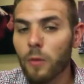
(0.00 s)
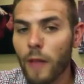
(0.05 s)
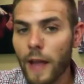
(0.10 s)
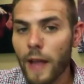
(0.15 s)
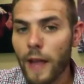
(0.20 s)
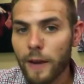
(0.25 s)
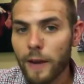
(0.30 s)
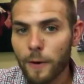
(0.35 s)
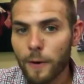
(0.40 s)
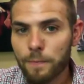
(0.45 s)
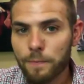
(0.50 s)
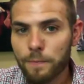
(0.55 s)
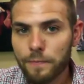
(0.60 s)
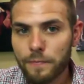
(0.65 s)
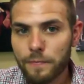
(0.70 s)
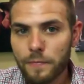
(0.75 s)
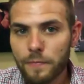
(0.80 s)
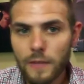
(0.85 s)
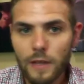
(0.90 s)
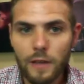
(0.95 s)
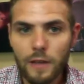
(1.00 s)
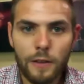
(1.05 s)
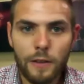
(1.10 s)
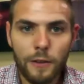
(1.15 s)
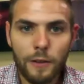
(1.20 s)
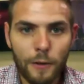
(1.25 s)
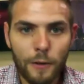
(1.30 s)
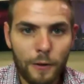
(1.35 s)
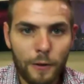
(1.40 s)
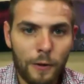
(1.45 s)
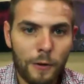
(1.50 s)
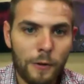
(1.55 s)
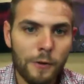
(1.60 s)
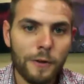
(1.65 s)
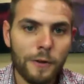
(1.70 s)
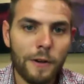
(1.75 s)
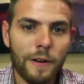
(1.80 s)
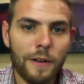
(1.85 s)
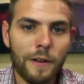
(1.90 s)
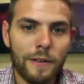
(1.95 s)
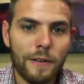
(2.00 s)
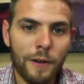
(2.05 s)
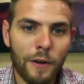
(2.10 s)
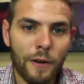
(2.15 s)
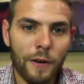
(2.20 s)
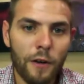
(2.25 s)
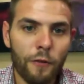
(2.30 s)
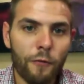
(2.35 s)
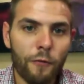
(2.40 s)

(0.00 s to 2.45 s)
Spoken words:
later. You're going to